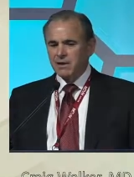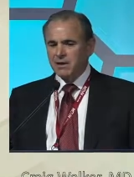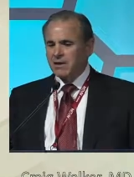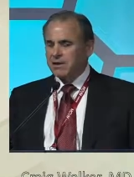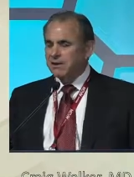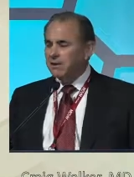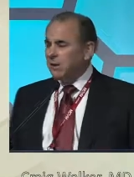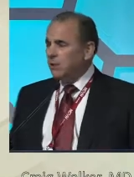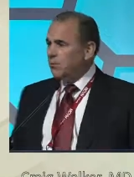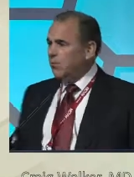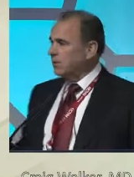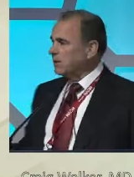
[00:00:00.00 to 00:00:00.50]

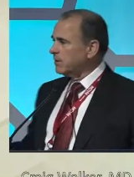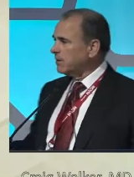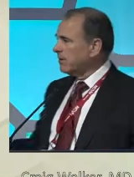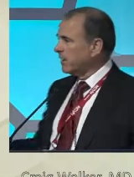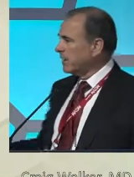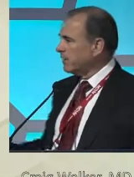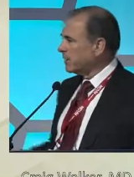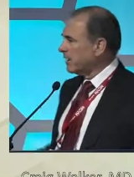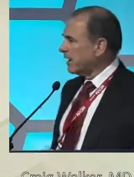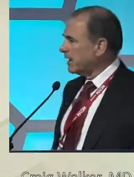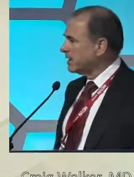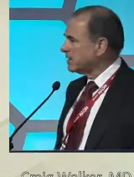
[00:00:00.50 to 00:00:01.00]
Now what
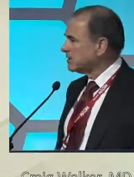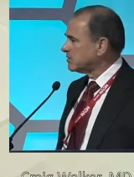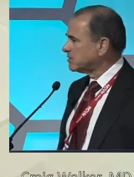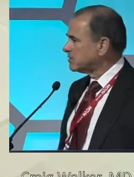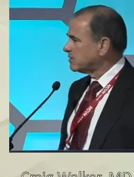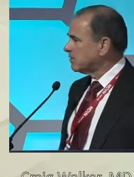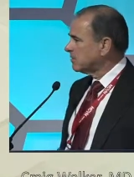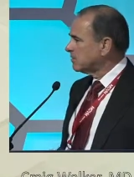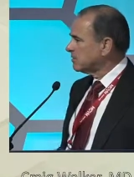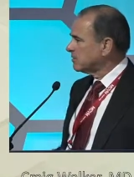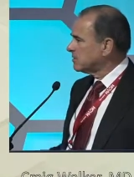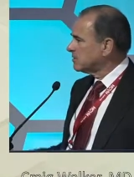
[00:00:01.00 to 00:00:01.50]
about
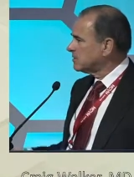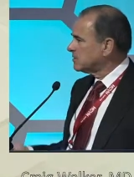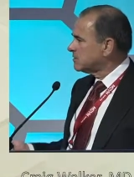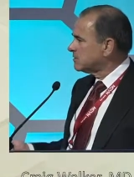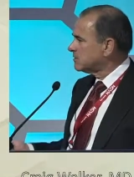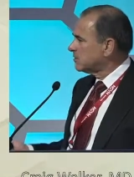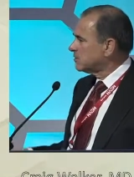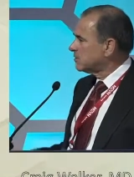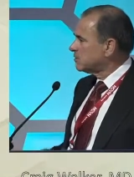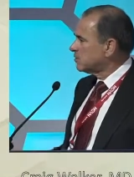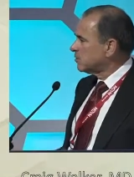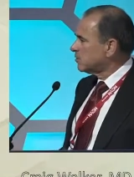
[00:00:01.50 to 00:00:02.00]
ISR? This is
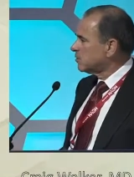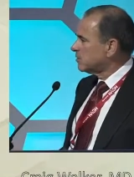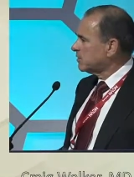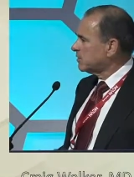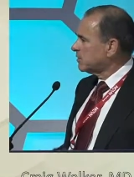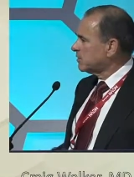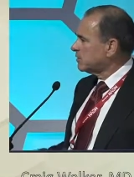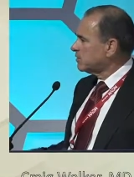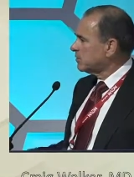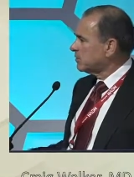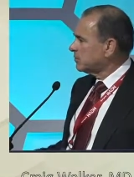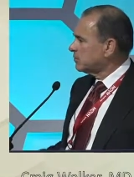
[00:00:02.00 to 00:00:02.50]
a totally
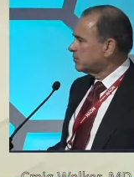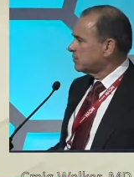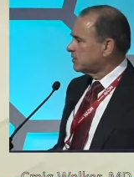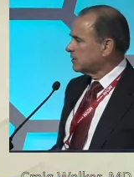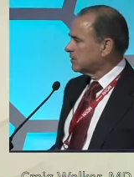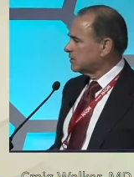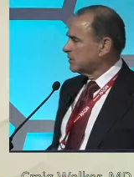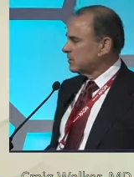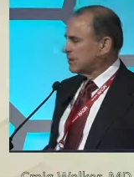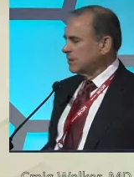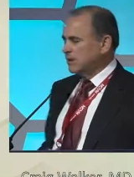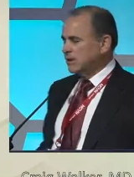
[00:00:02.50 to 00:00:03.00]

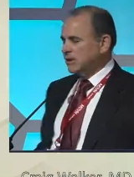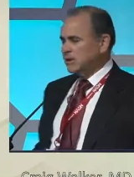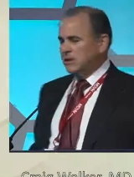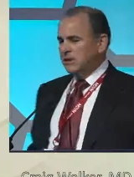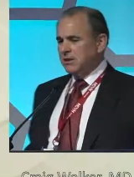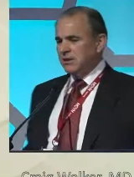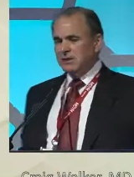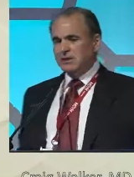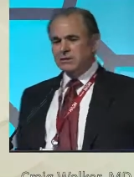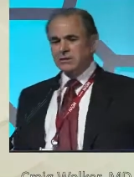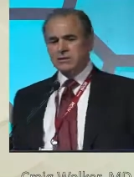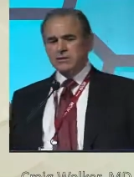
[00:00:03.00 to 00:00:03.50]
occluded
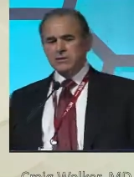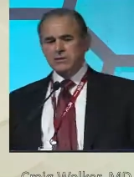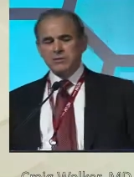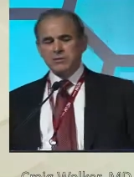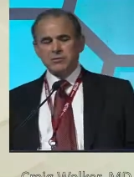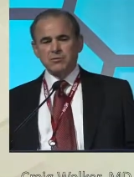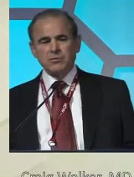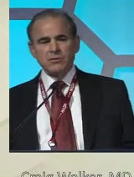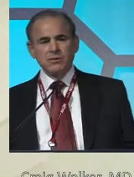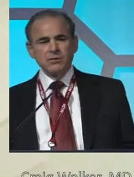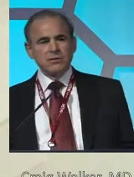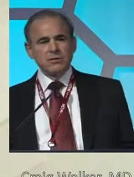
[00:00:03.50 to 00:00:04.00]
in-stent
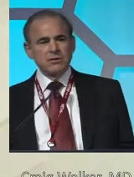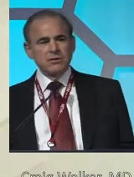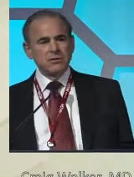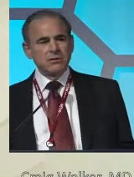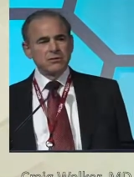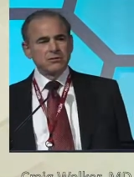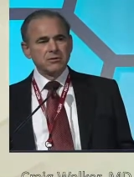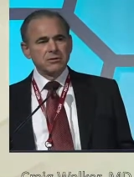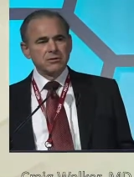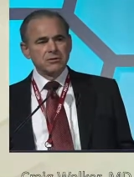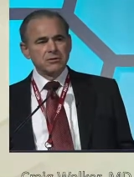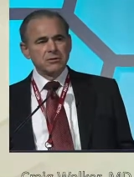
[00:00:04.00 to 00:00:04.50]

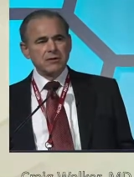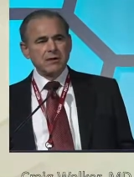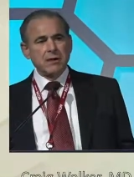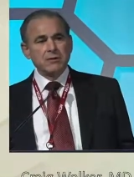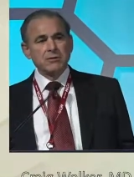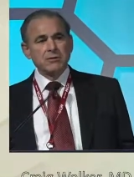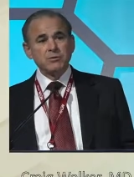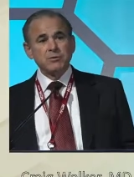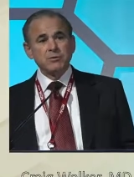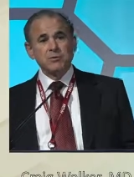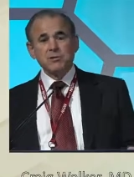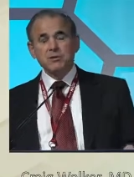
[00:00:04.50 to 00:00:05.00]
restenosis. I
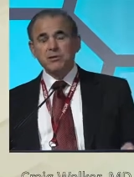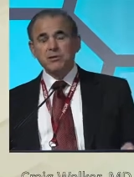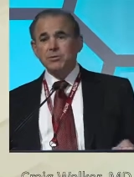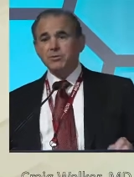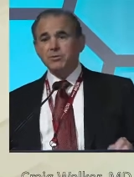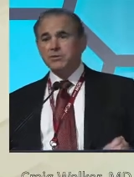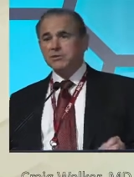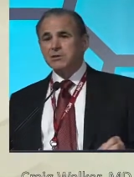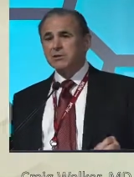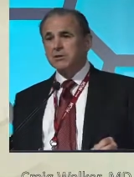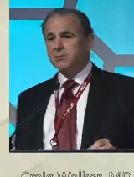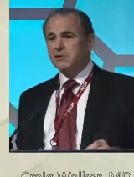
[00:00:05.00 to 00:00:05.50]
was one of the
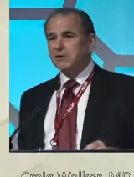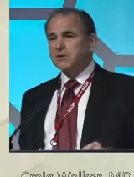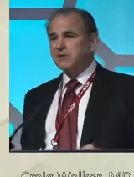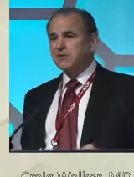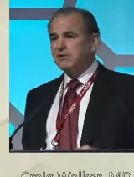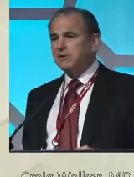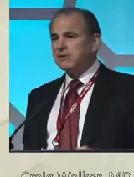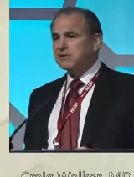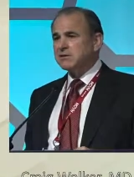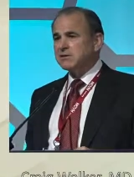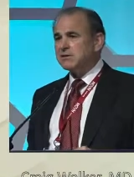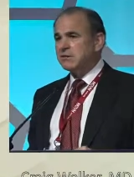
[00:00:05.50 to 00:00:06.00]
principal
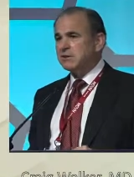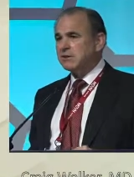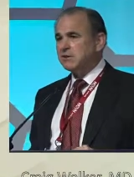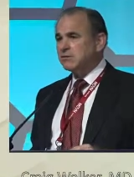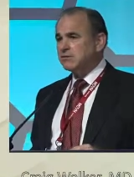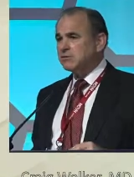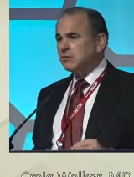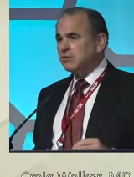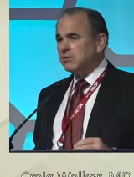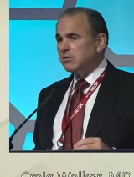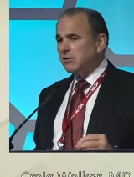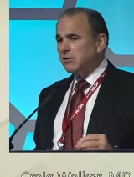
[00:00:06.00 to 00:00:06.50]

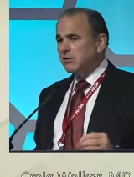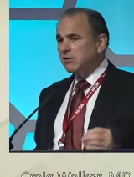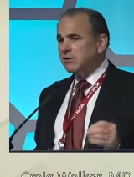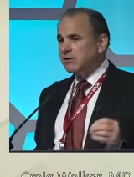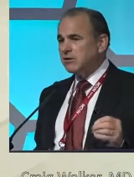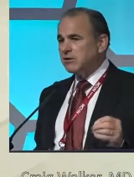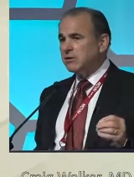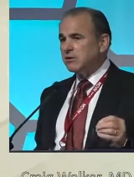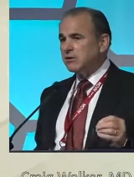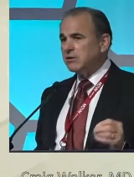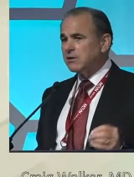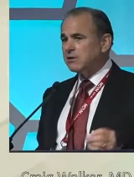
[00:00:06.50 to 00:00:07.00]
investigators along with
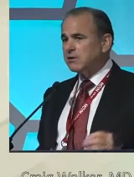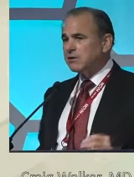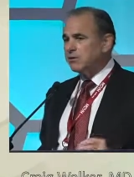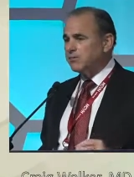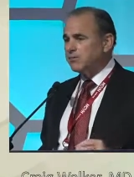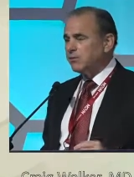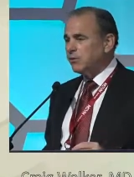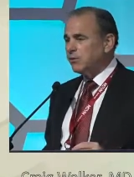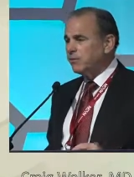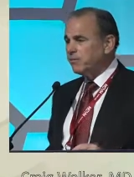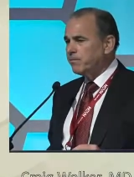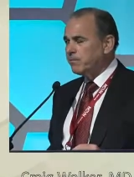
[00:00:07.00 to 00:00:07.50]
Eric
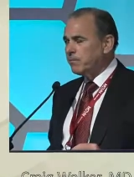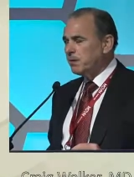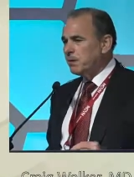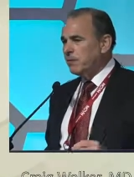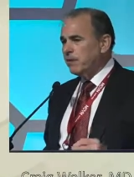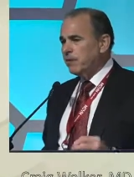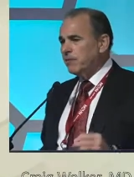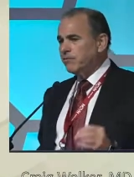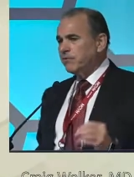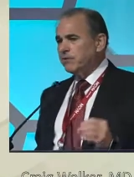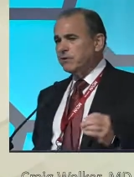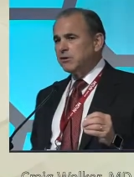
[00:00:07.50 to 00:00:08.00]
Dipple
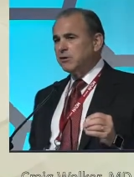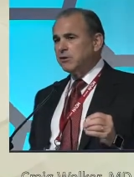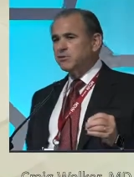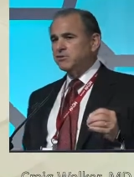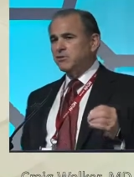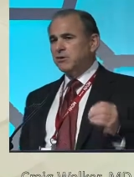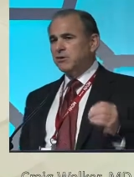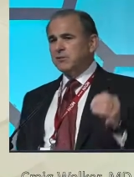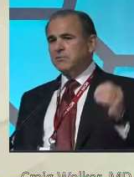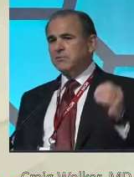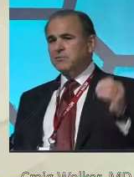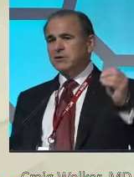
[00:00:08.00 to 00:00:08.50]
for the
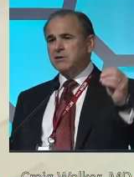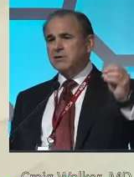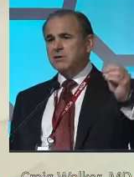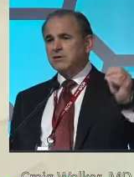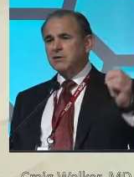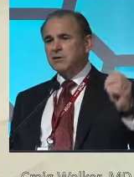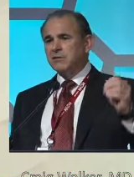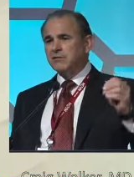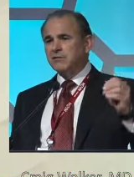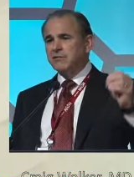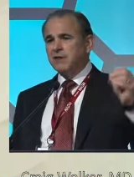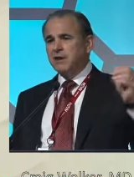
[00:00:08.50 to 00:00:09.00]
treatment
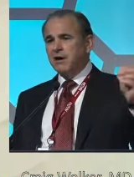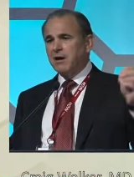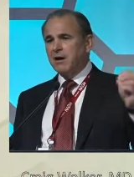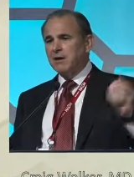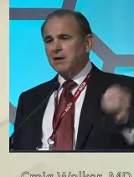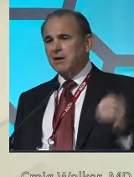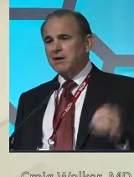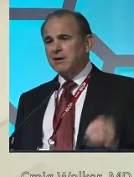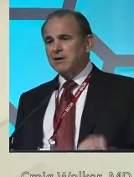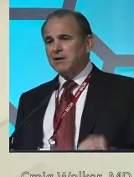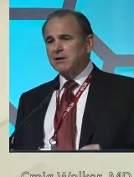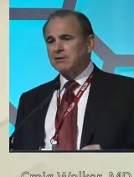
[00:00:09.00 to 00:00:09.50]
of
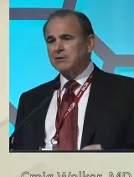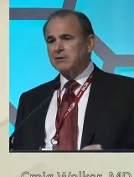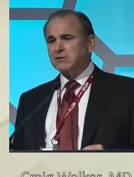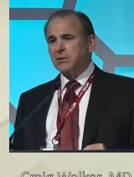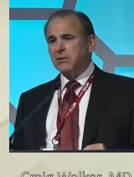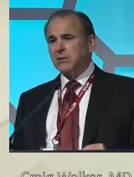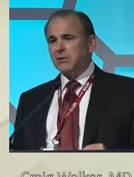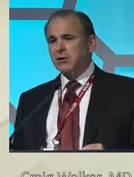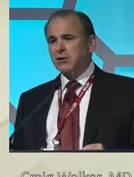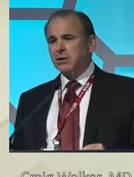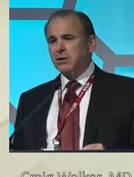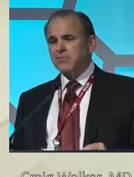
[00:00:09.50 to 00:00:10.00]

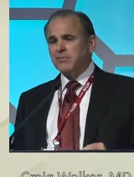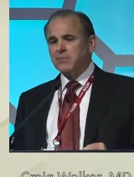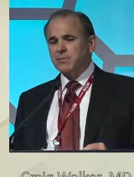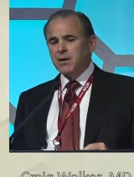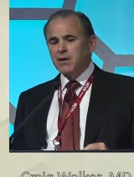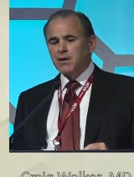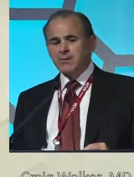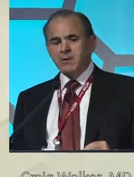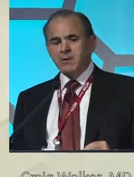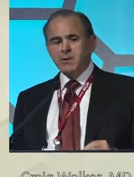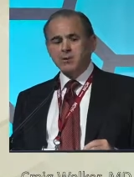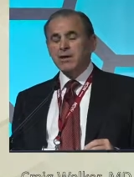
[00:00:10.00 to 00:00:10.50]
ISR,
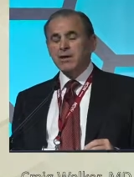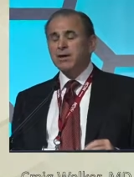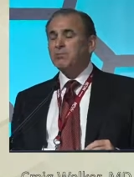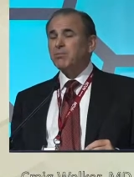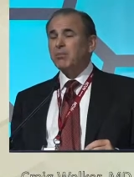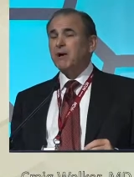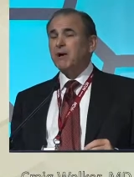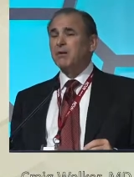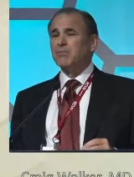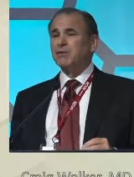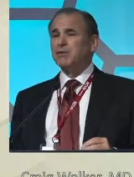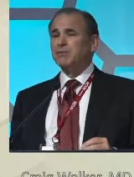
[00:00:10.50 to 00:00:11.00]
but we had
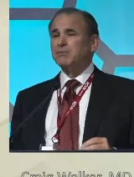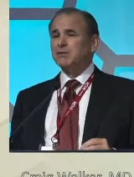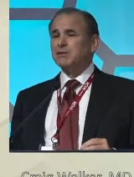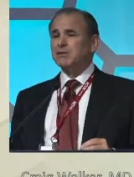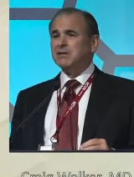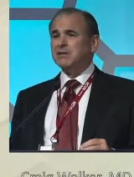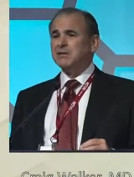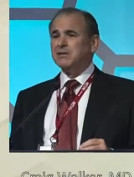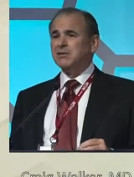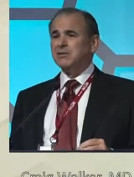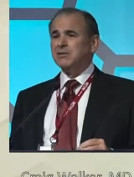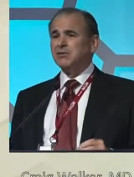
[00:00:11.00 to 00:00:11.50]
problems
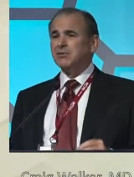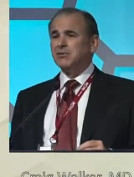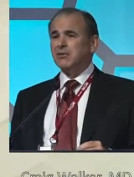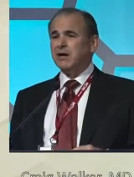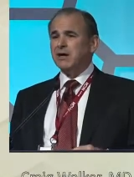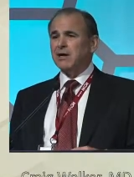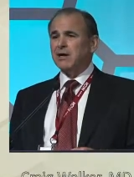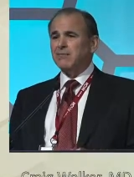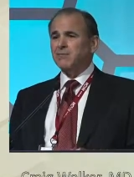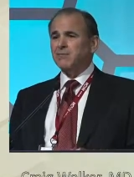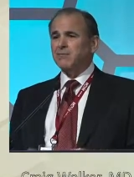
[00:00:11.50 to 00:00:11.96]
in that trial.